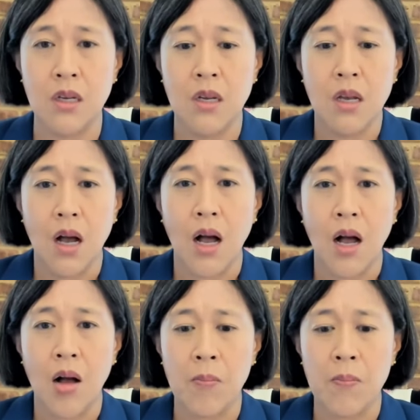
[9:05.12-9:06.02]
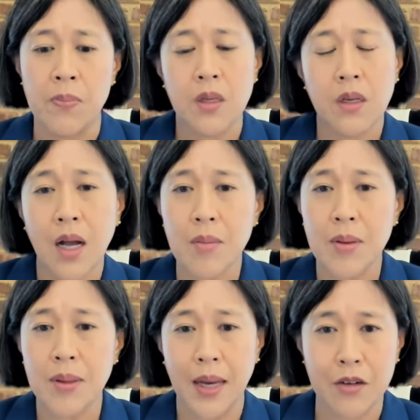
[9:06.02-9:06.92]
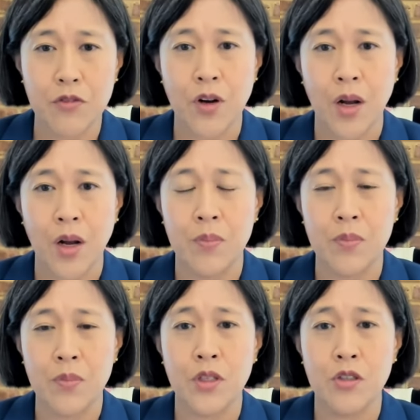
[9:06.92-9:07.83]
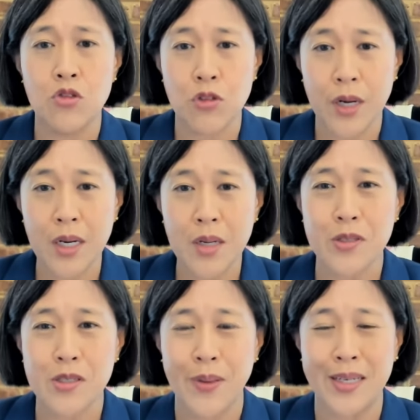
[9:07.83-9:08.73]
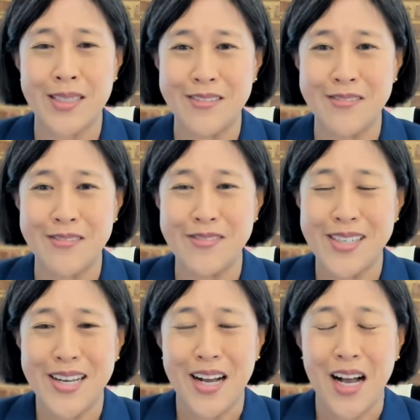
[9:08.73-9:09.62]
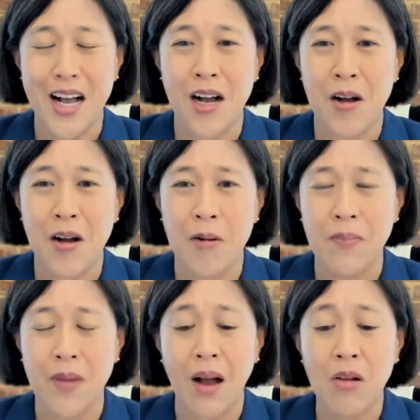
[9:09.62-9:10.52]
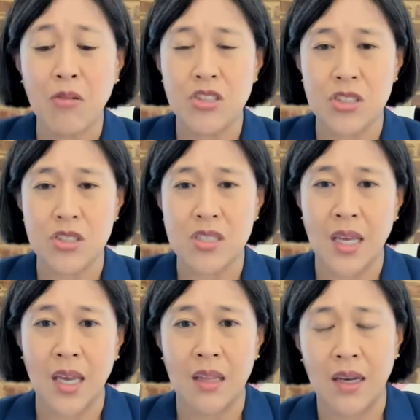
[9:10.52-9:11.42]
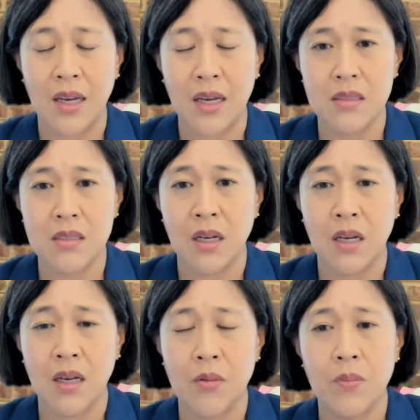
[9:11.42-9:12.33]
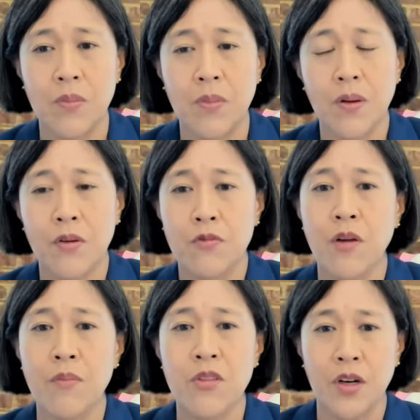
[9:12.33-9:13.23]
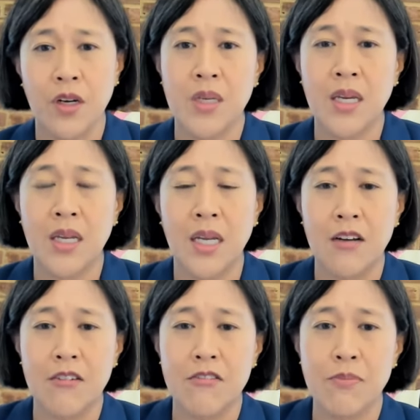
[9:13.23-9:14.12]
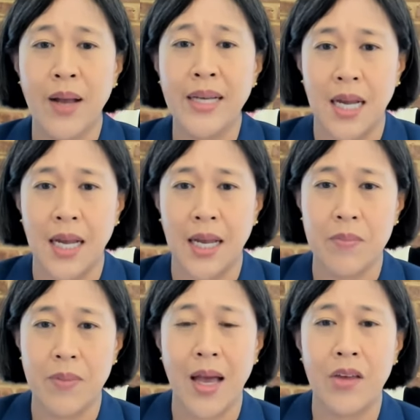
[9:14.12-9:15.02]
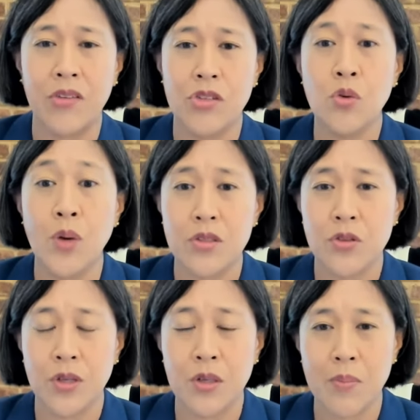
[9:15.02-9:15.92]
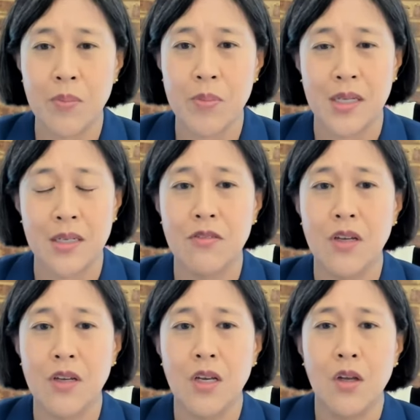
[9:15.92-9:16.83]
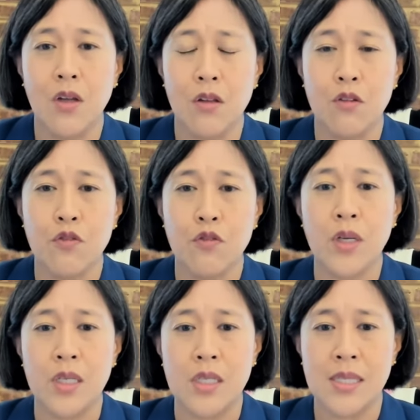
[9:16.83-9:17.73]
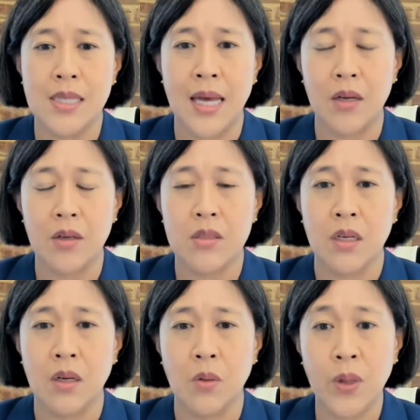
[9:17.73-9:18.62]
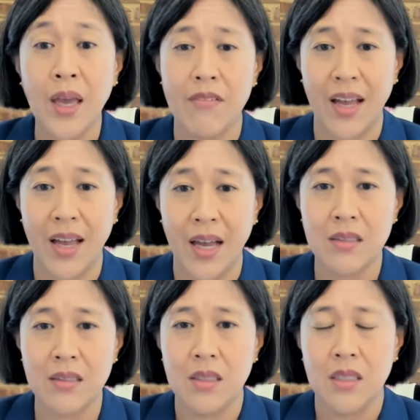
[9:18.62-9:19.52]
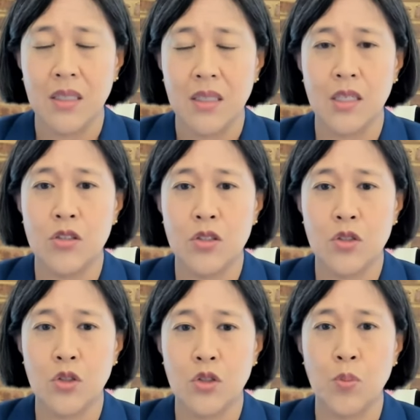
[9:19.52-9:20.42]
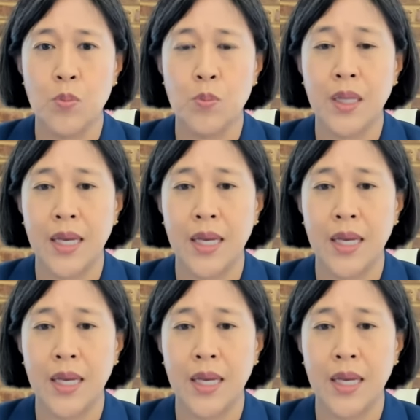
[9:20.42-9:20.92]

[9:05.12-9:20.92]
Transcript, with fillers: Um, coming at it from the trade perspective, um, I would just say that uh, from the very beginning of my time as U.S. trade representative, the focus that uh, we have had is to place